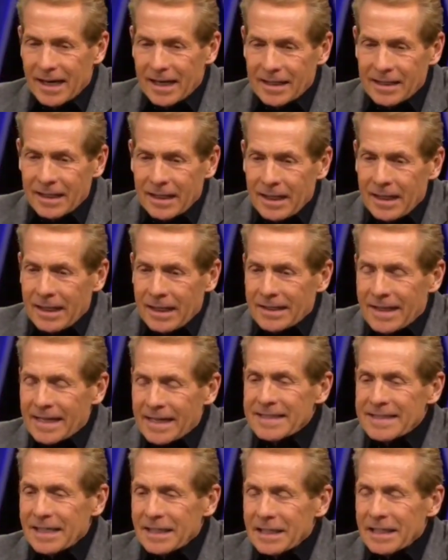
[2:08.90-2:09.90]
night. Watch, yeah.
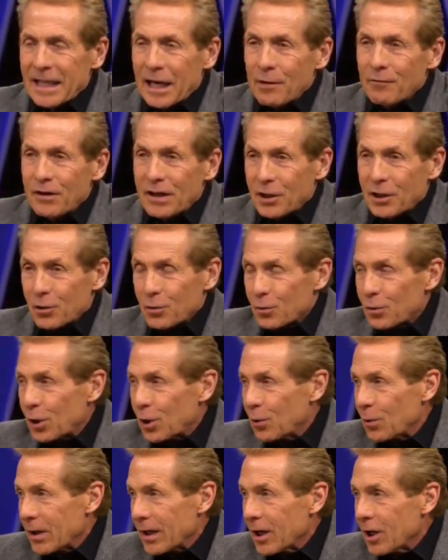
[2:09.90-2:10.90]
That's 11 in a
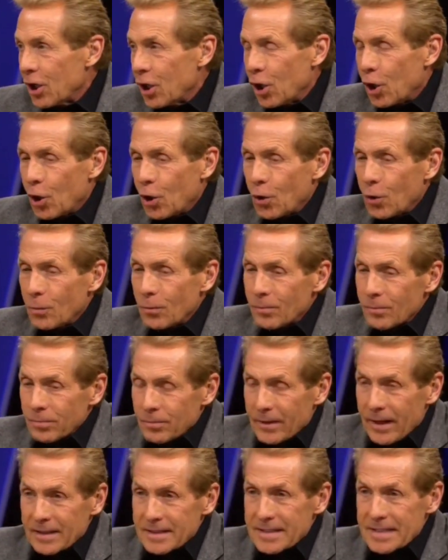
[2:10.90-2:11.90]
row at home.
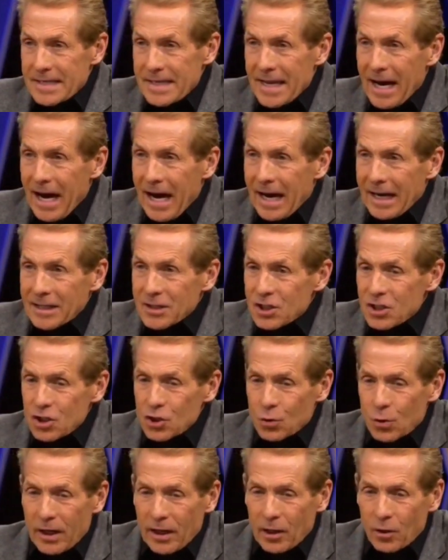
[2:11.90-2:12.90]
That's 9
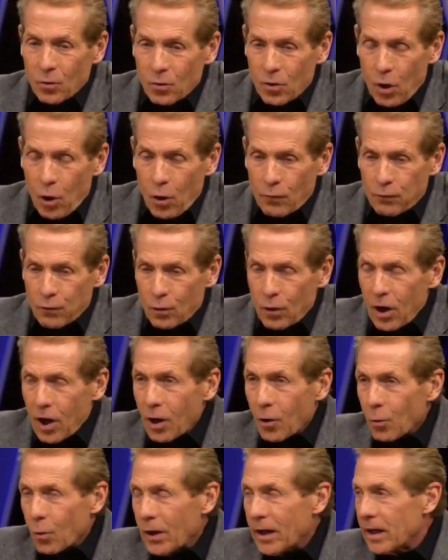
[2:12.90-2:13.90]
straight
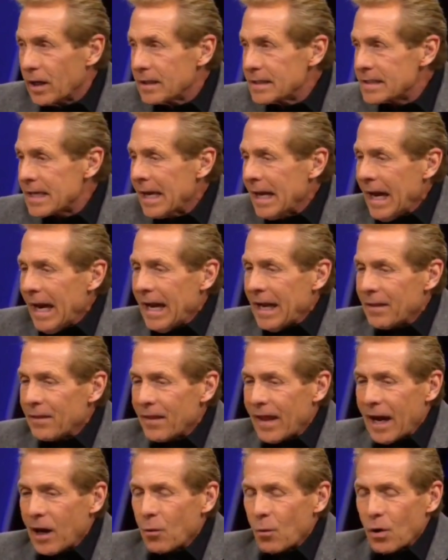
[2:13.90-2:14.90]
overall wins. And
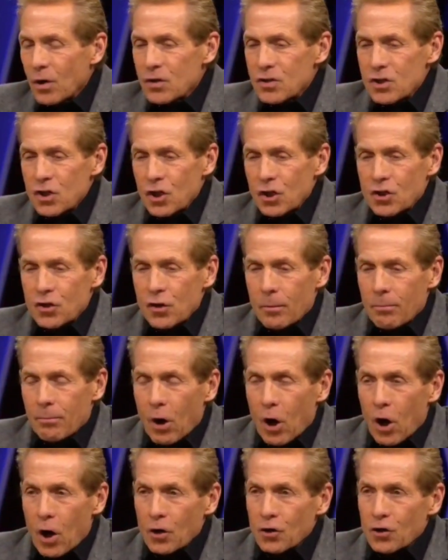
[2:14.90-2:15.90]
that was the
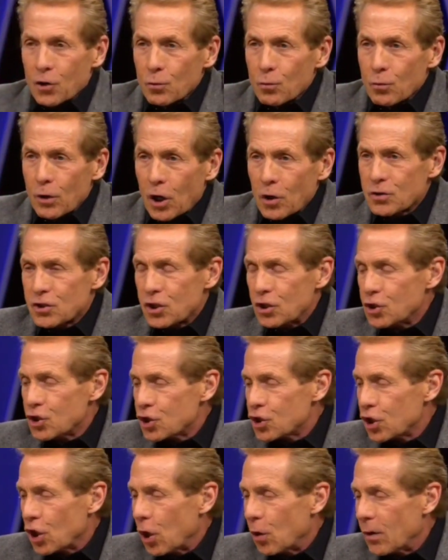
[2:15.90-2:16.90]
DeMar DeRozan
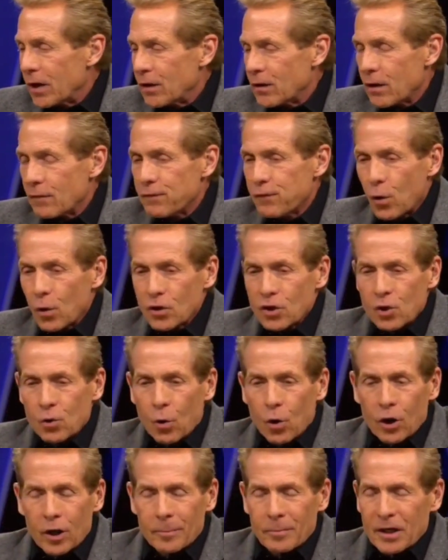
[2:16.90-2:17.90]
show in the fourth
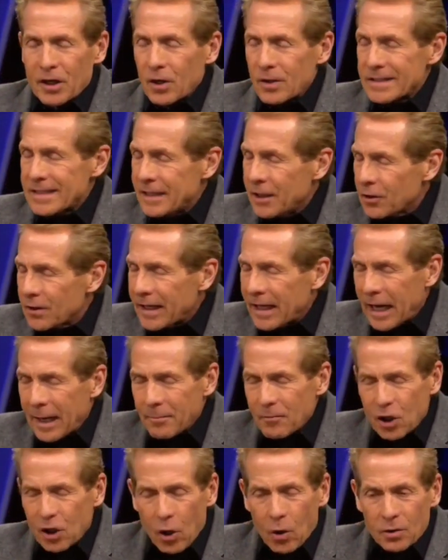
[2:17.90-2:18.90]
quarter, because here
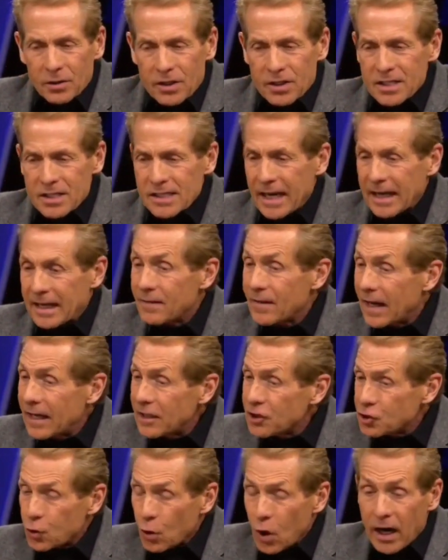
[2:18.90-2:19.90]
came Golden State. And
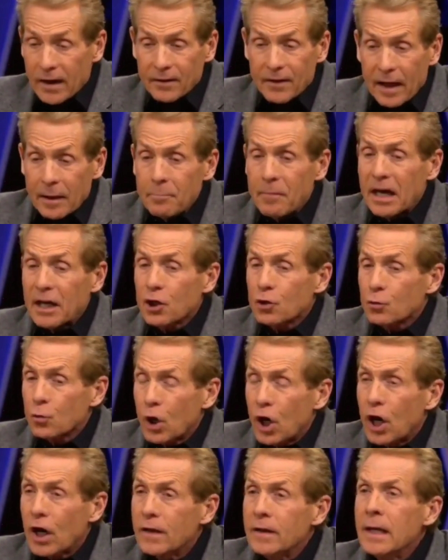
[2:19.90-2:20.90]
they tried. They made a
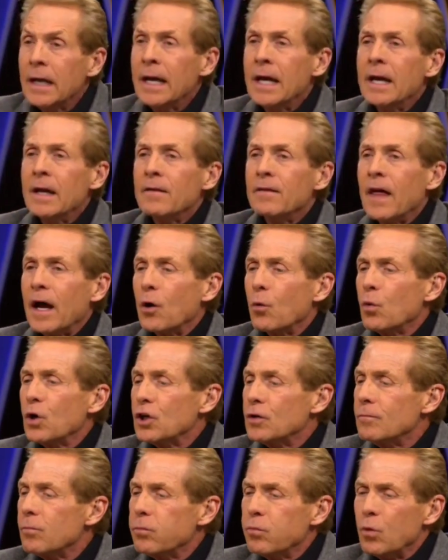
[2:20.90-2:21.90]
run that